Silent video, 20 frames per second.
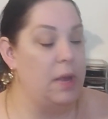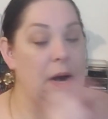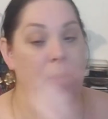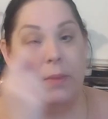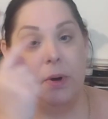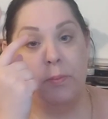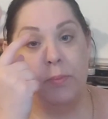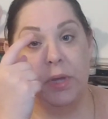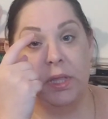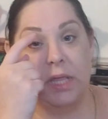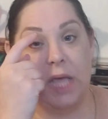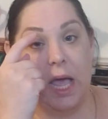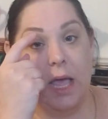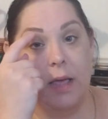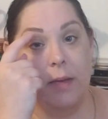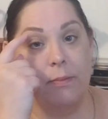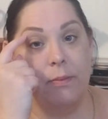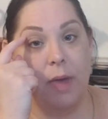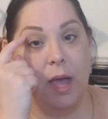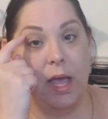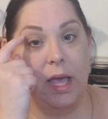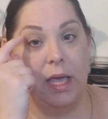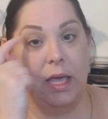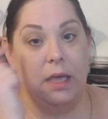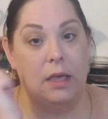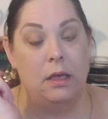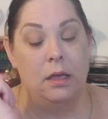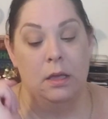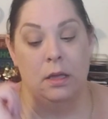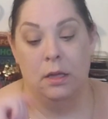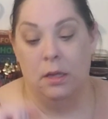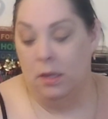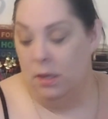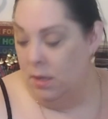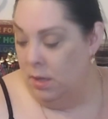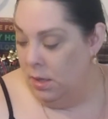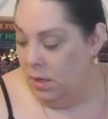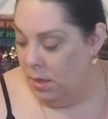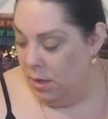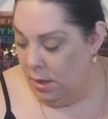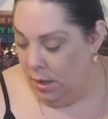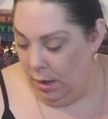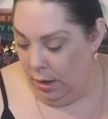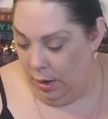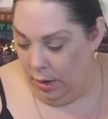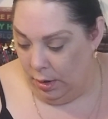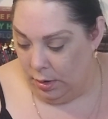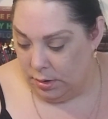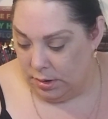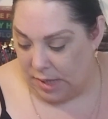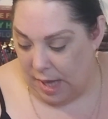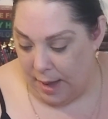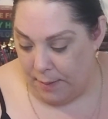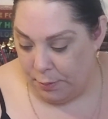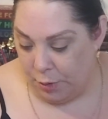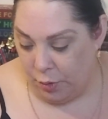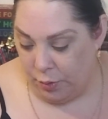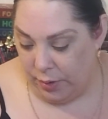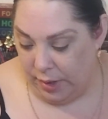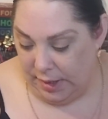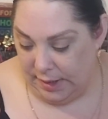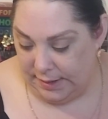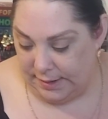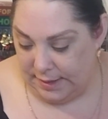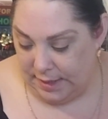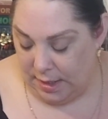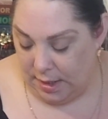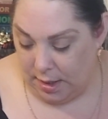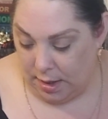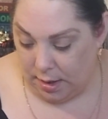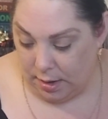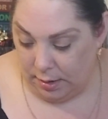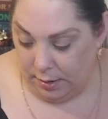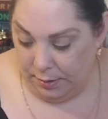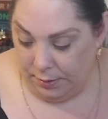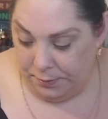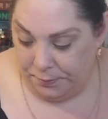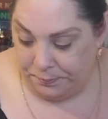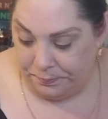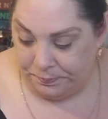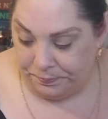I'm going to put that in my top crease here.